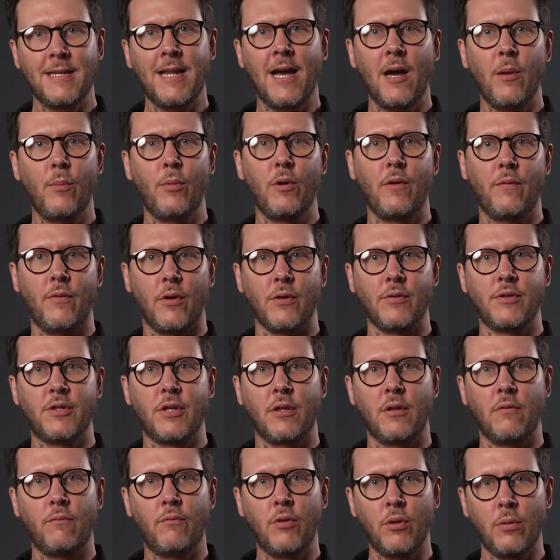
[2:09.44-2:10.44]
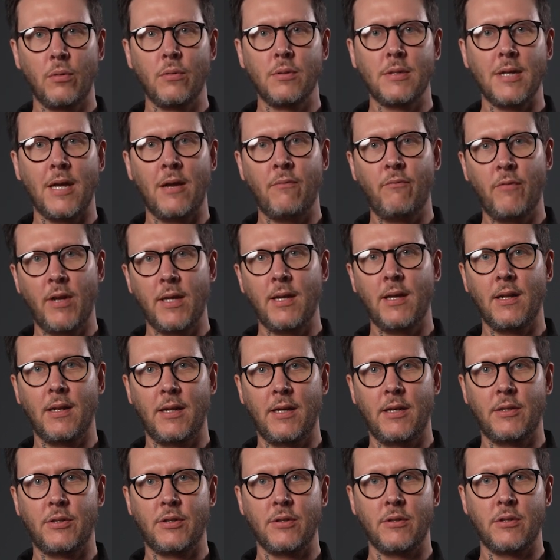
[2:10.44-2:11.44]
now move on to the rules and
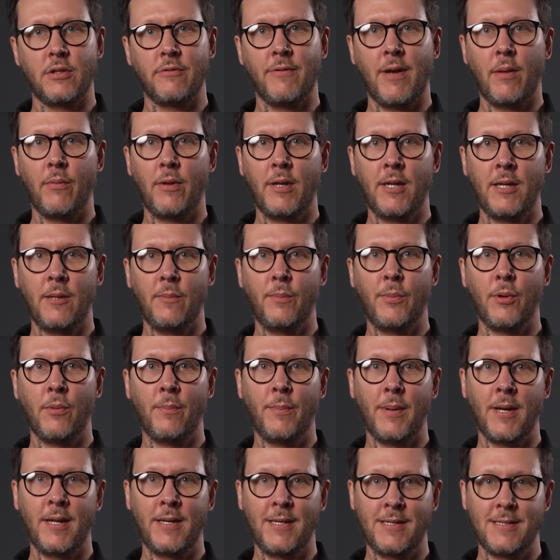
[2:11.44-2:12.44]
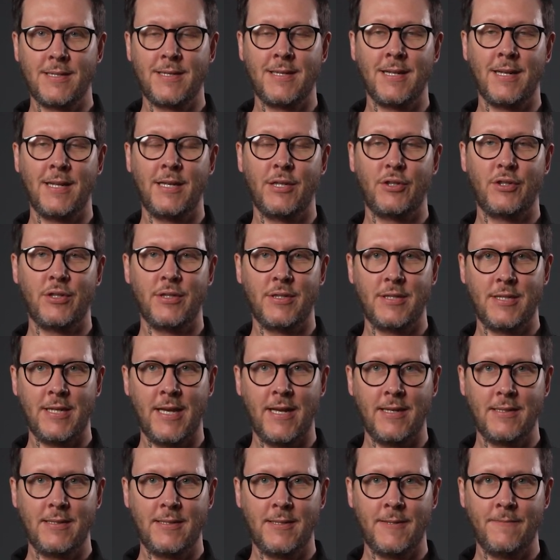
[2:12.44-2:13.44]
regulations around heat pump and installation
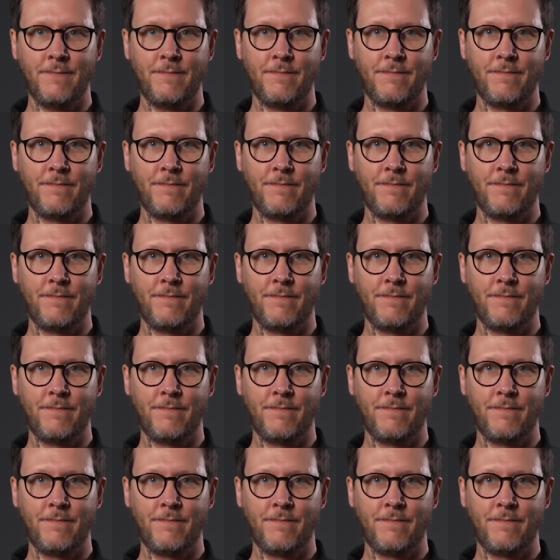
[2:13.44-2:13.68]
siting.